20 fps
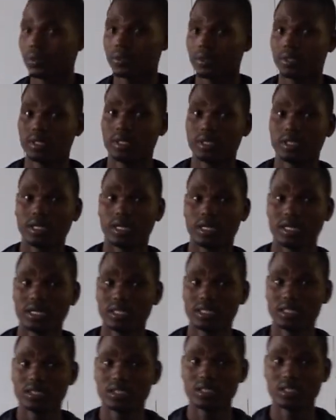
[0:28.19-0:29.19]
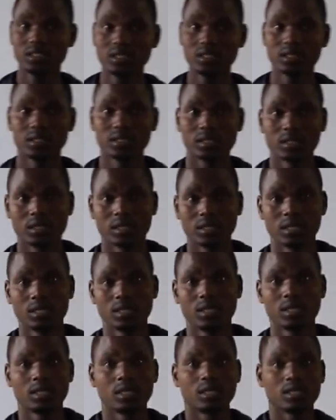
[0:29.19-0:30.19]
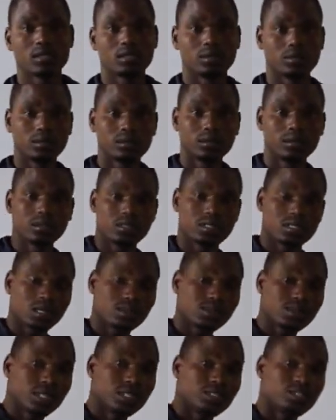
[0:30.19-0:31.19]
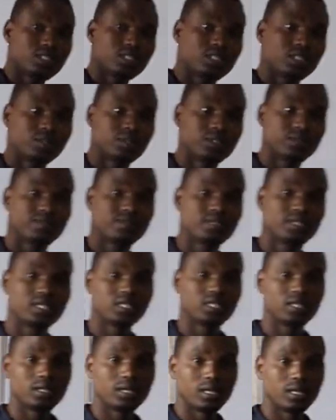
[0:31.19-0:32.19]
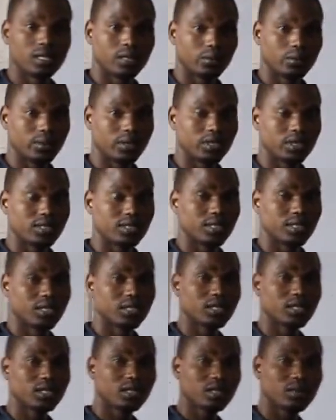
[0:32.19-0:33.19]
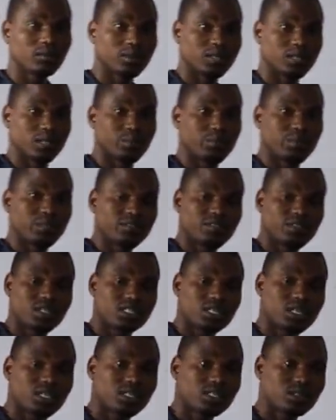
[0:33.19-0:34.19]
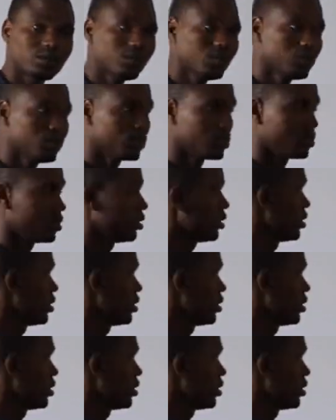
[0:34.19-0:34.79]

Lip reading: with energy through subsection that we had seen in the previous lesson,